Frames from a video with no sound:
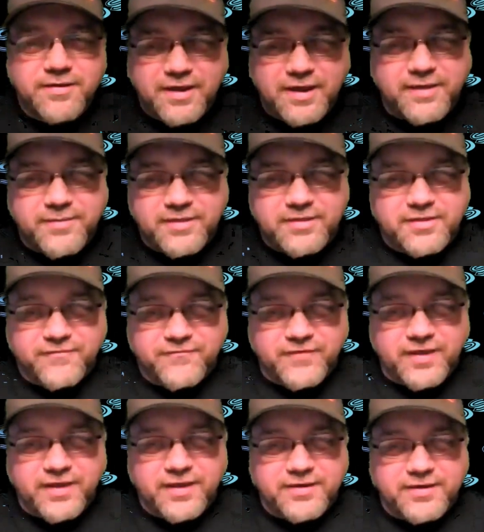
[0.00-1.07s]
Anybody that's a
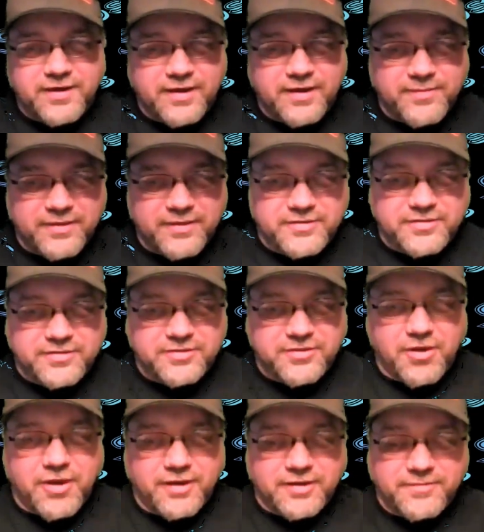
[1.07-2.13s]
fan and anybody that's
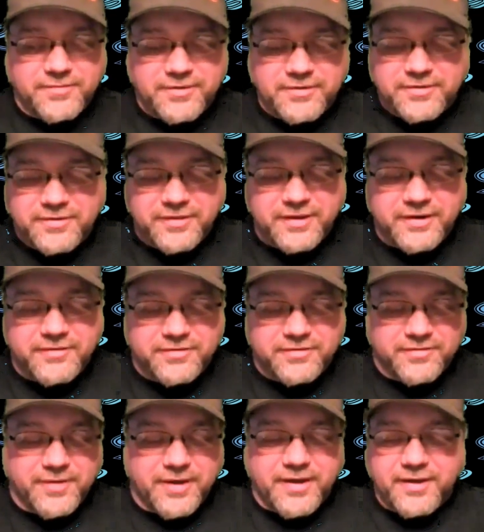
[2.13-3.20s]
talking about her there
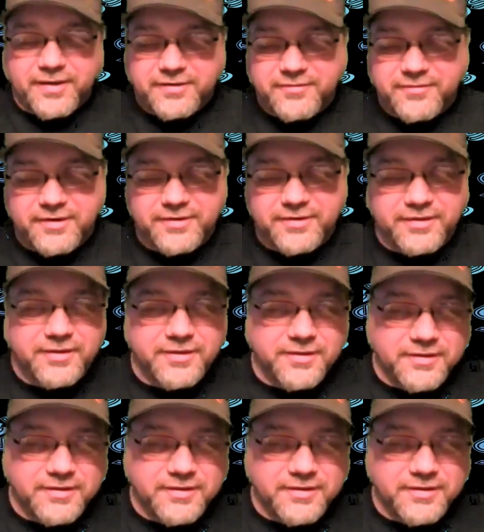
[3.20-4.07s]
is a mark, really.